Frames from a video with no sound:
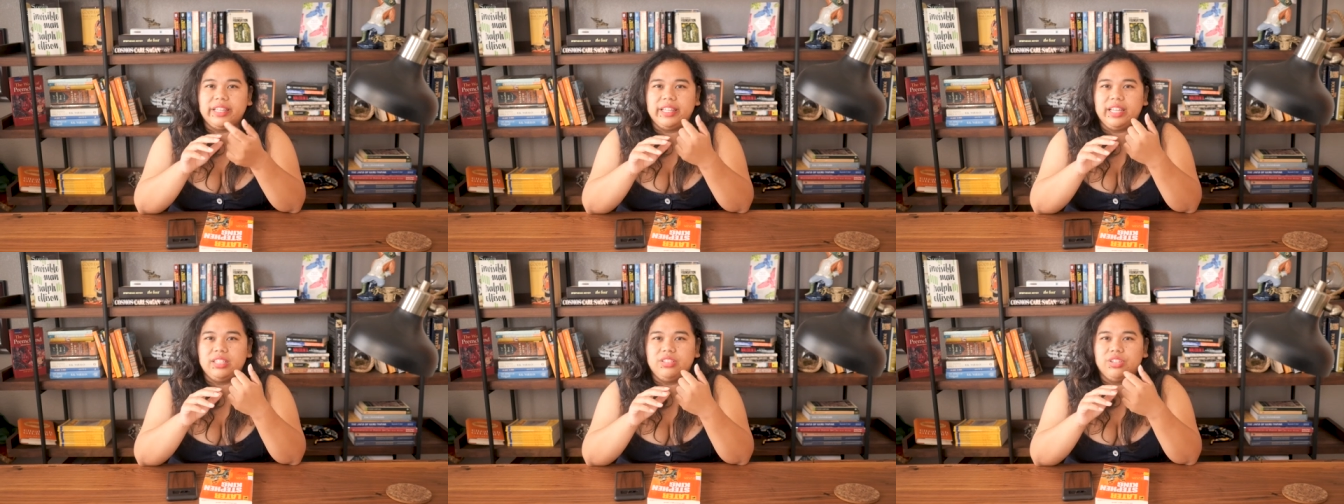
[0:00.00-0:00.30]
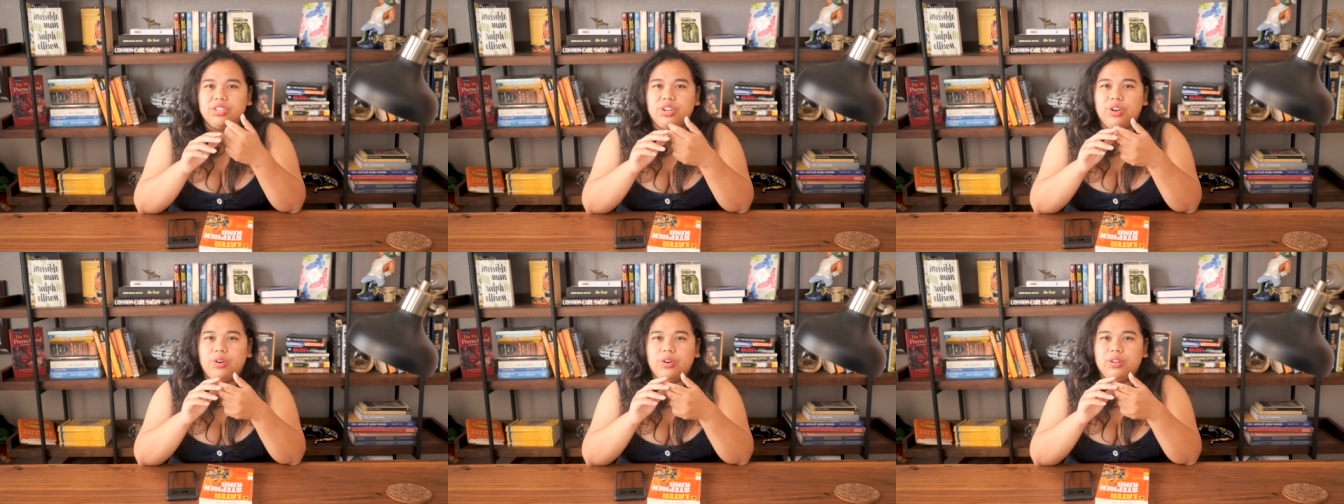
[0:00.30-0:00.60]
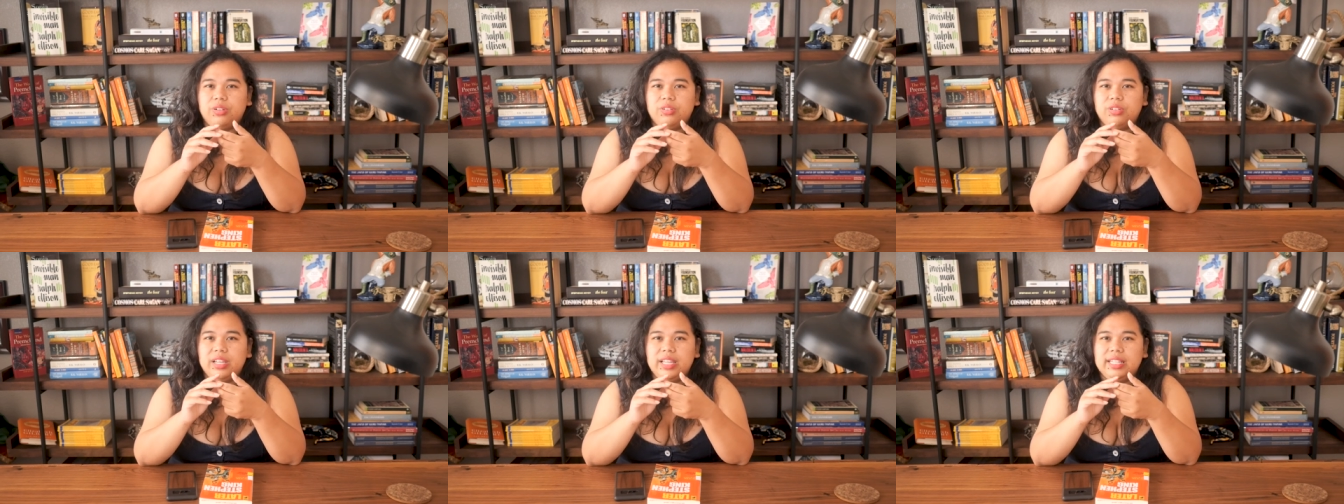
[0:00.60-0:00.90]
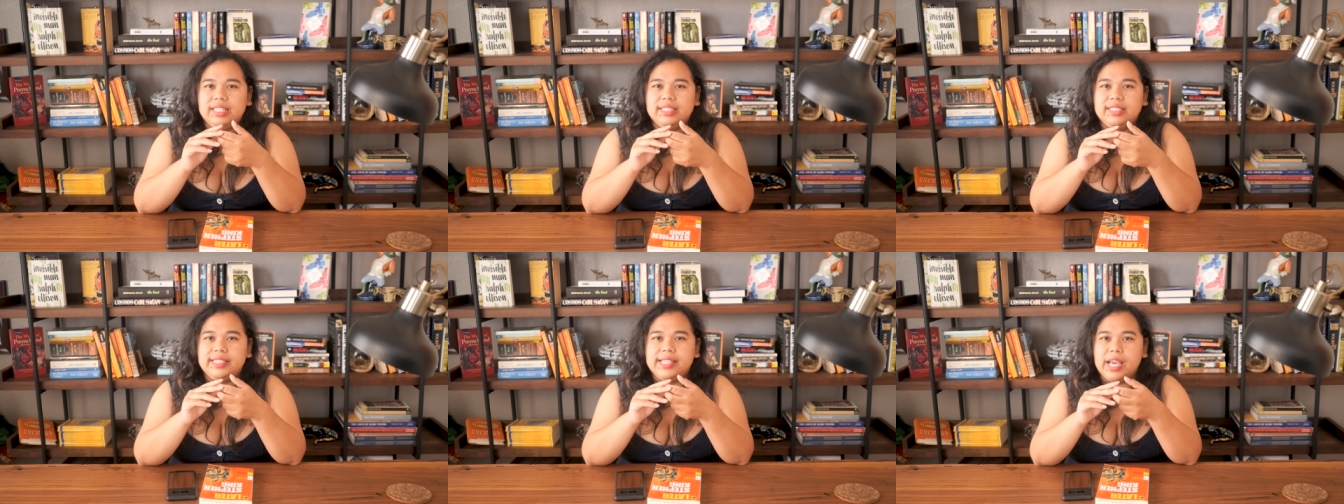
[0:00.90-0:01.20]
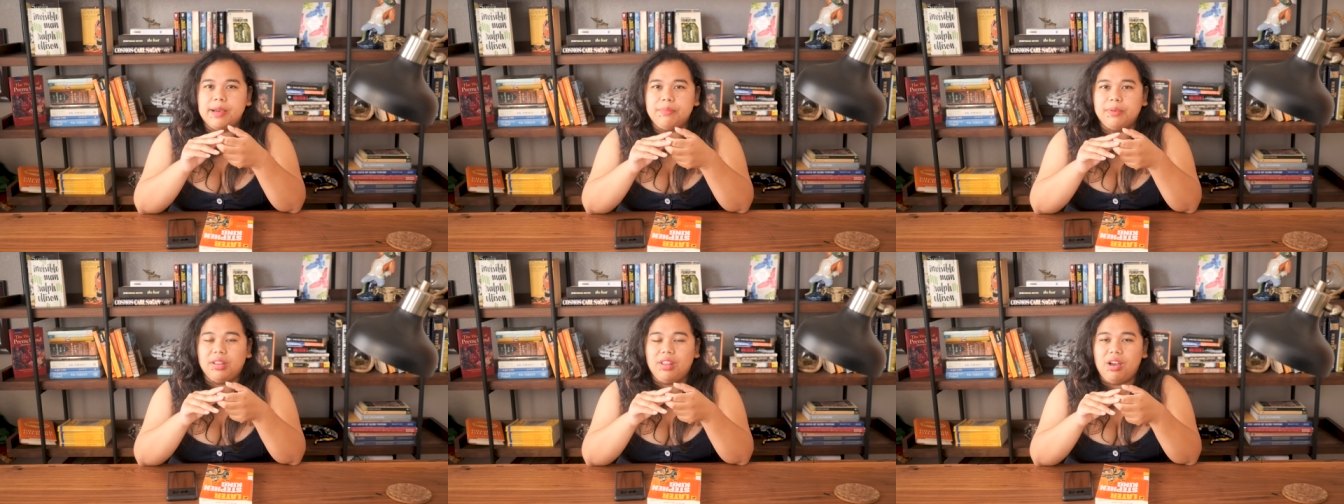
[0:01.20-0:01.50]
get to go in
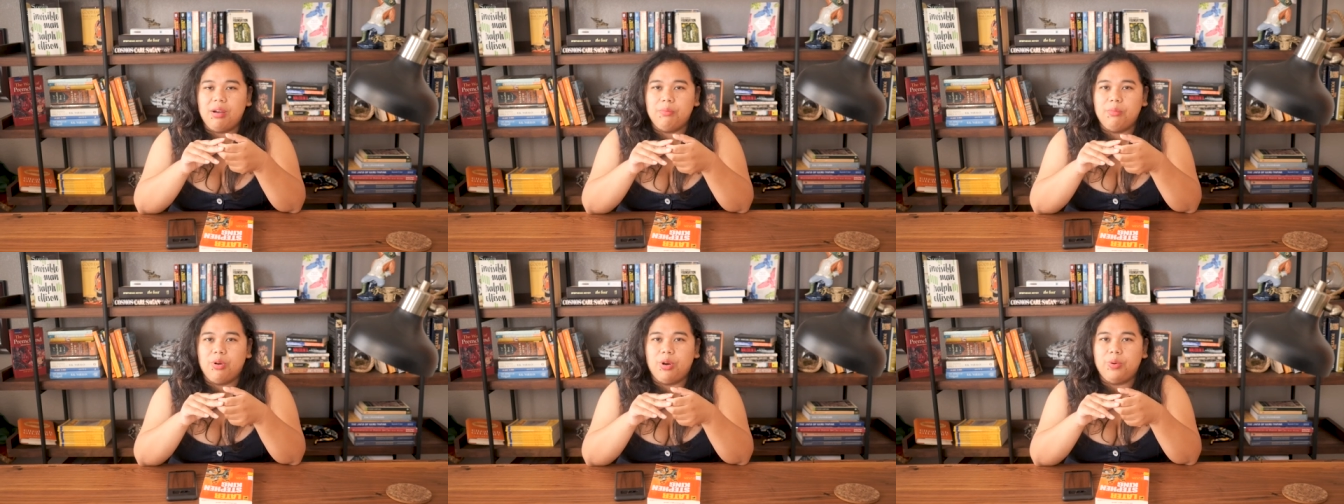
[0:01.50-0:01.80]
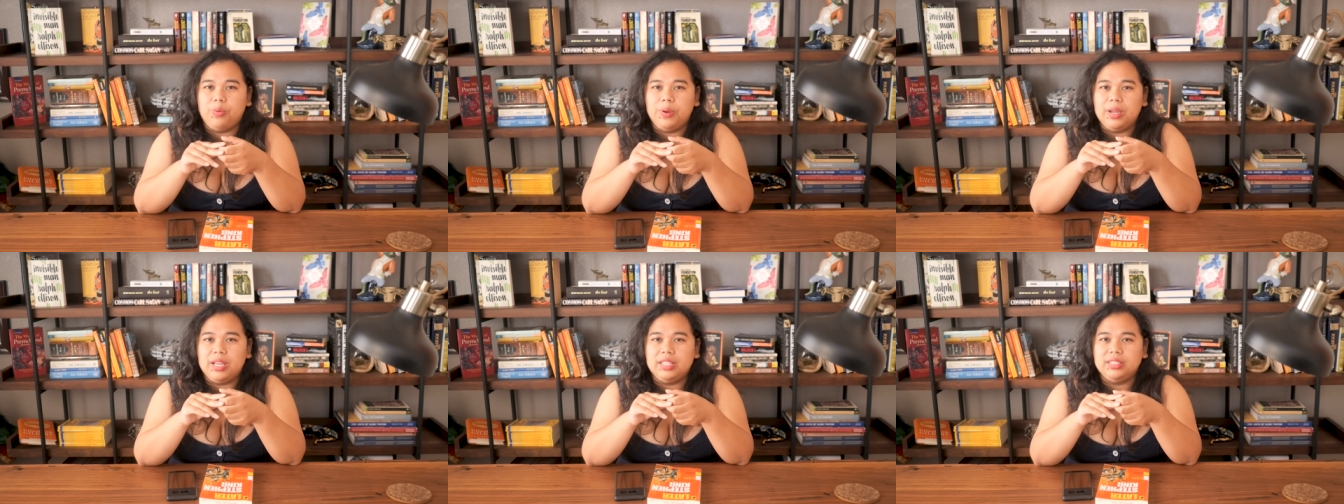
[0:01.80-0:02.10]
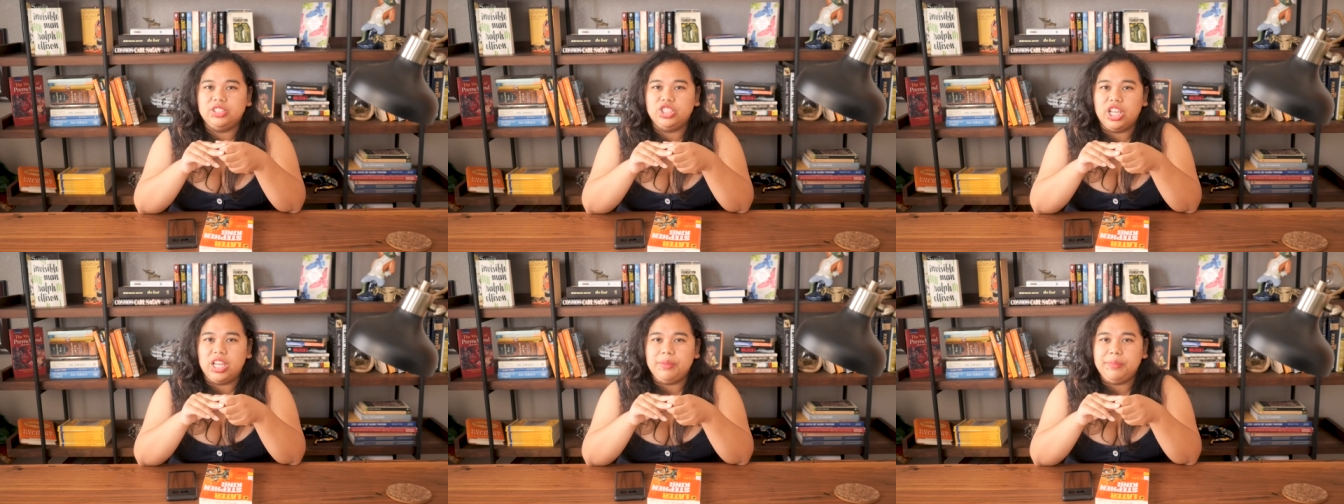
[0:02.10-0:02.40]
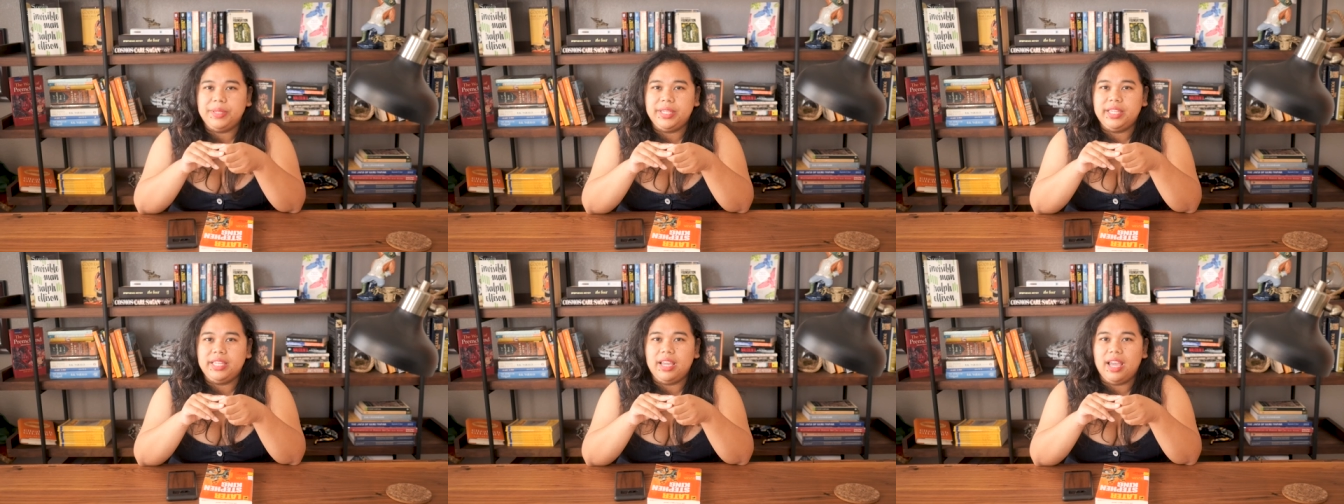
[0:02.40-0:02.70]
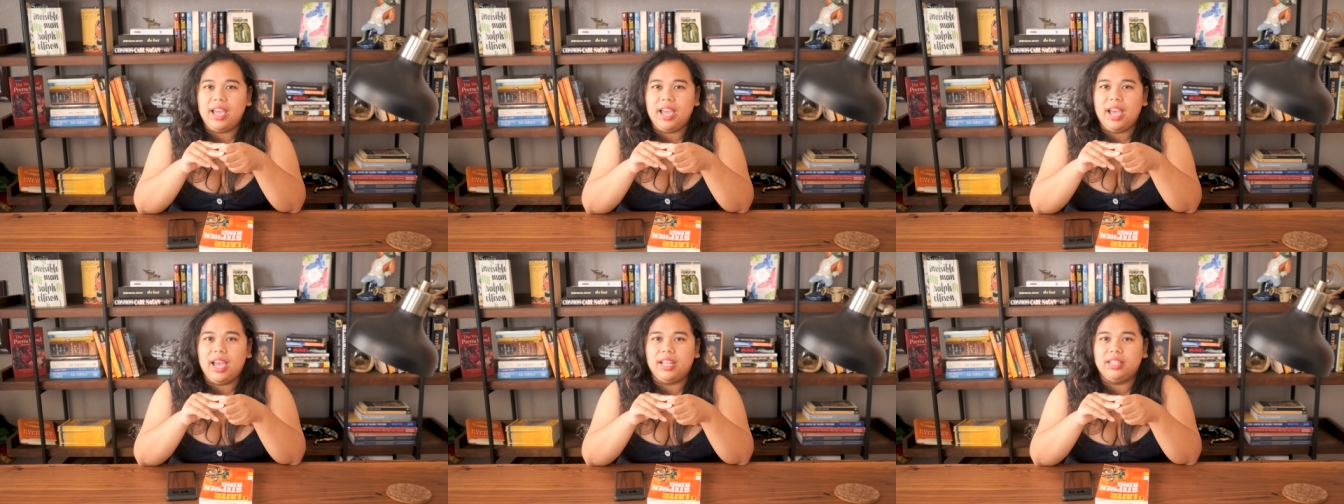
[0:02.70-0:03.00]
depth a lot more with Jamie
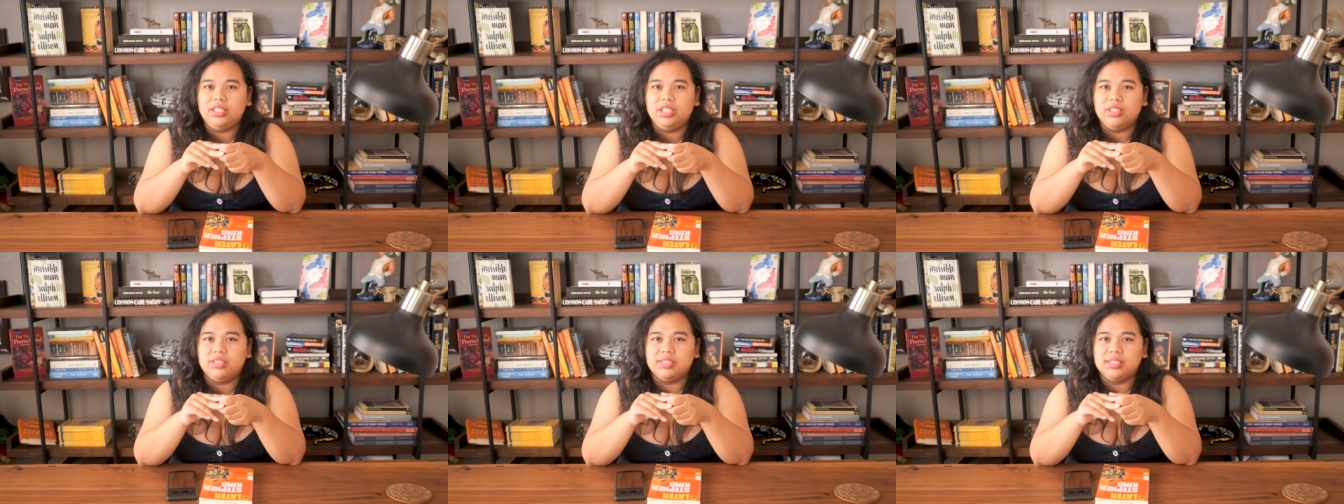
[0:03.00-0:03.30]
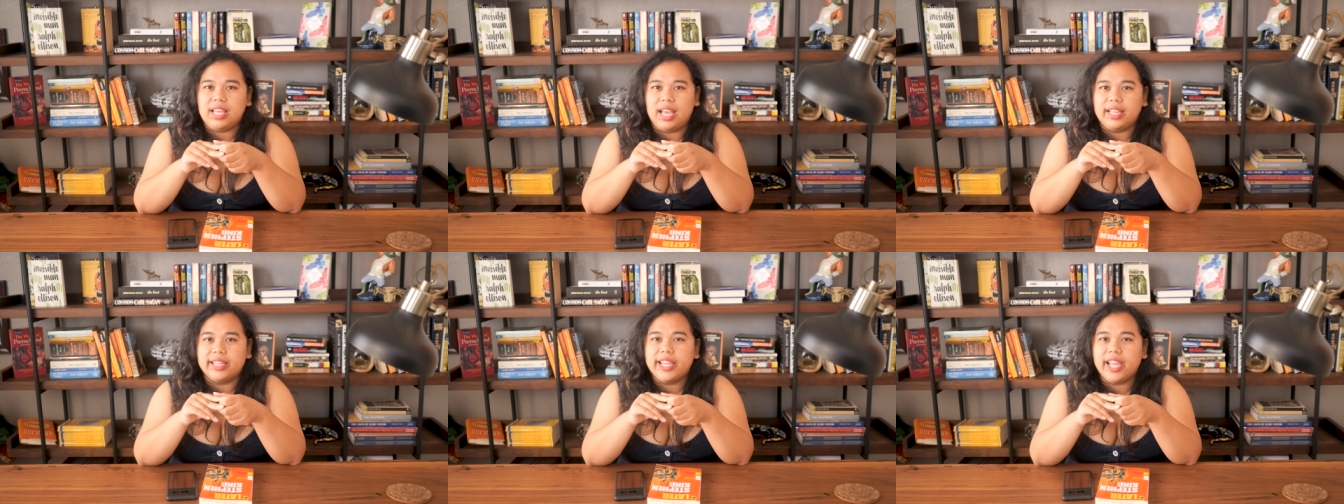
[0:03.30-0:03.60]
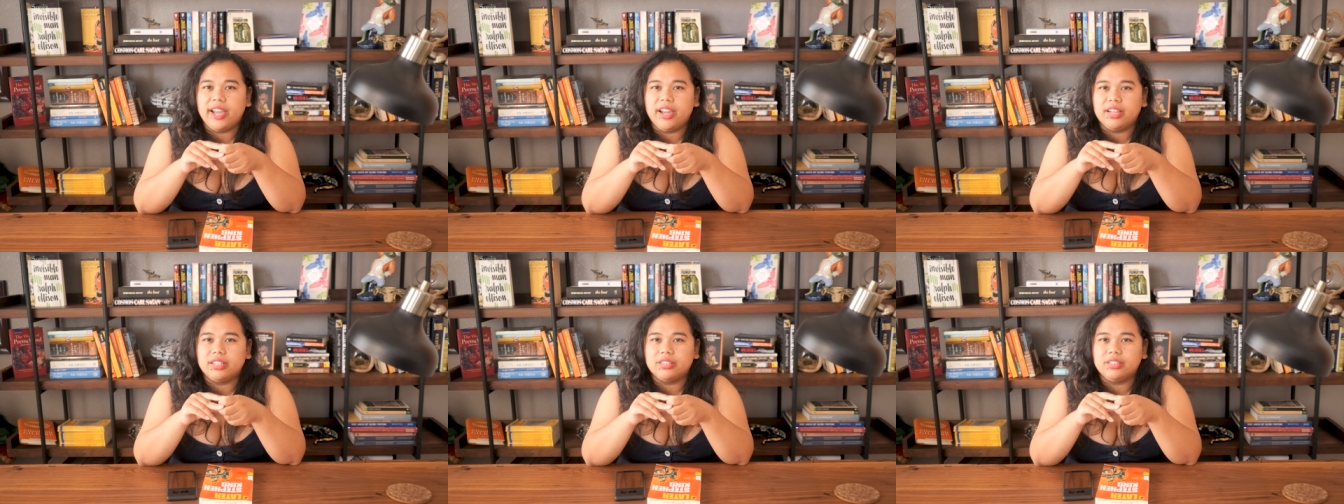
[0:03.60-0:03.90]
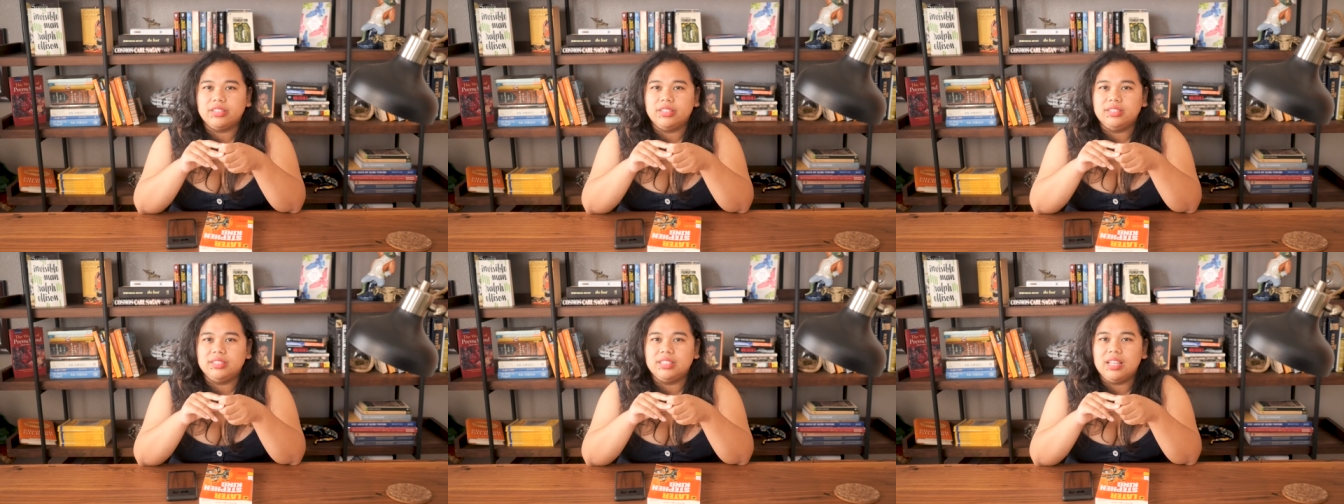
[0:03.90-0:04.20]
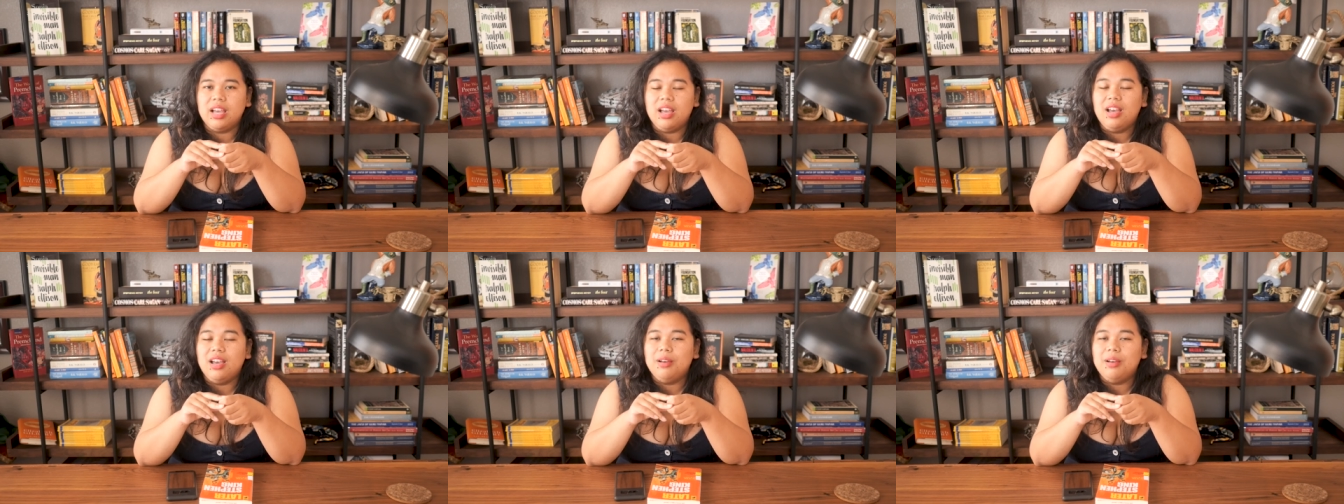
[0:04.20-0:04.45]
and you know side characters.